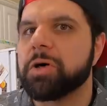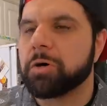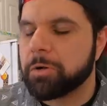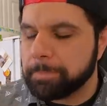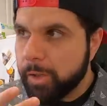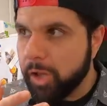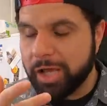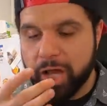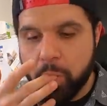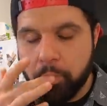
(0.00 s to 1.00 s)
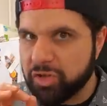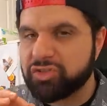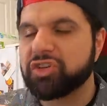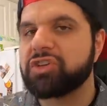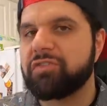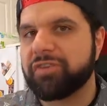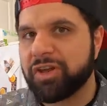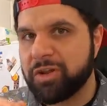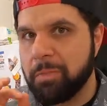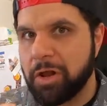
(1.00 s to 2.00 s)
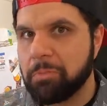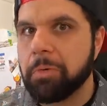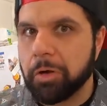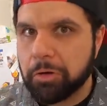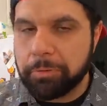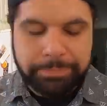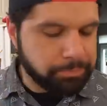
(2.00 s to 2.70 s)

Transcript: milk, like a significant amount of milk.